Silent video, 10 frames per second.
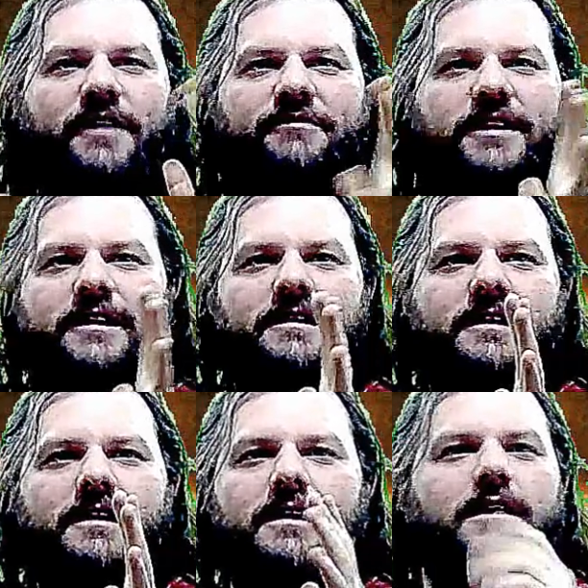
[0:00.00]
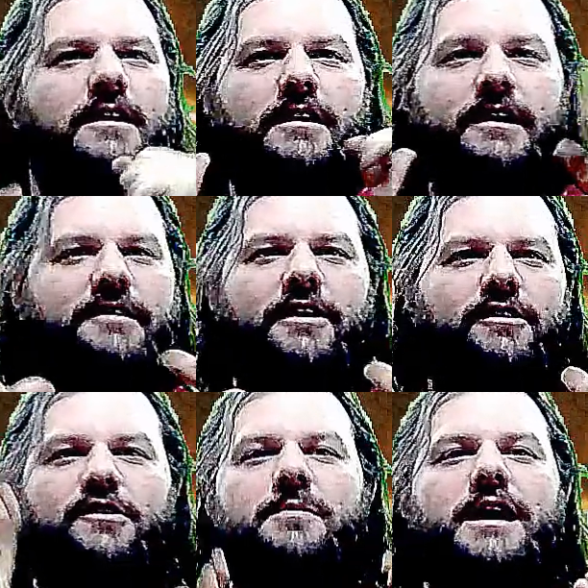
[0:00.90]
15, entitled
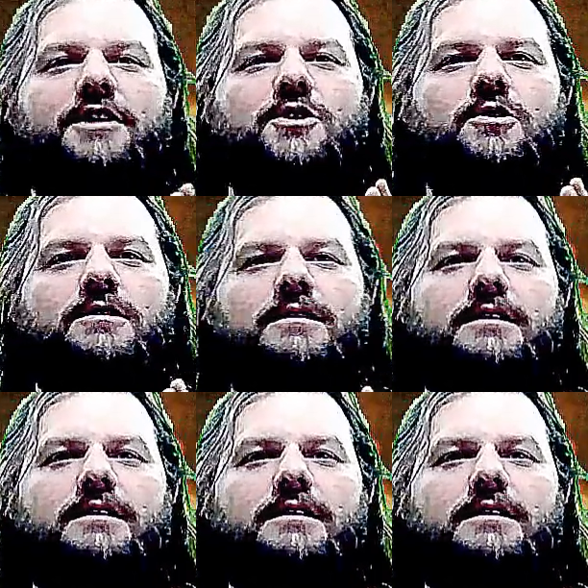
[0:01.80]
Scoobynatural.